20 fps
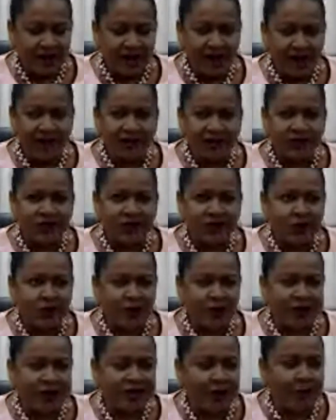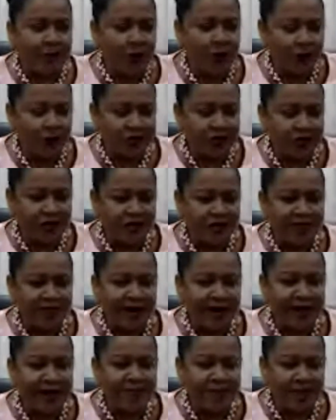And so the support of
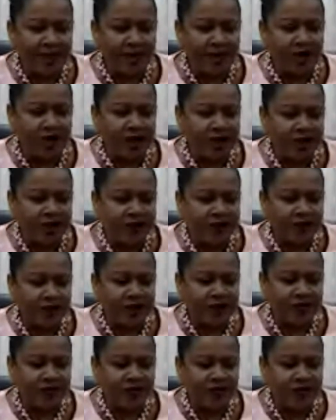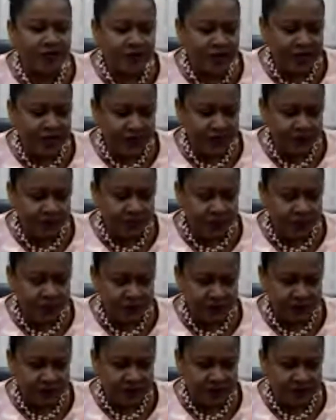my male colleagues was really
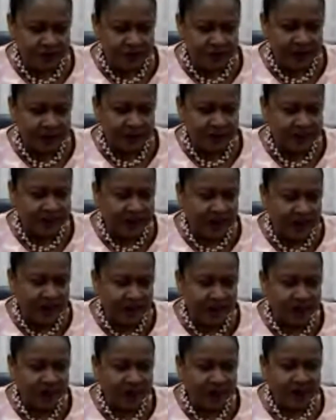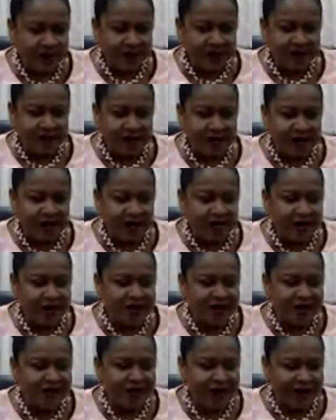important to me. At the time, the
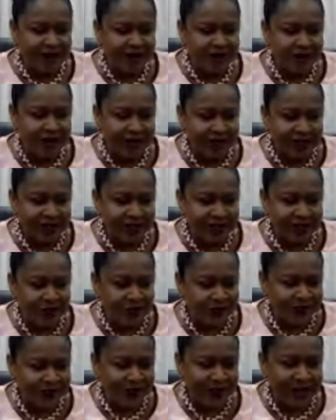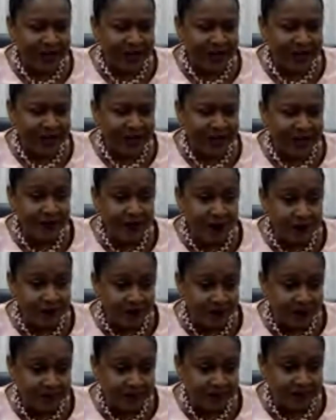current vice chancellor was my head of
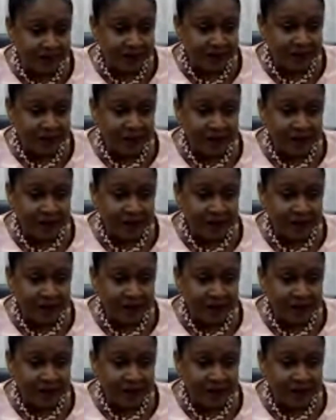department,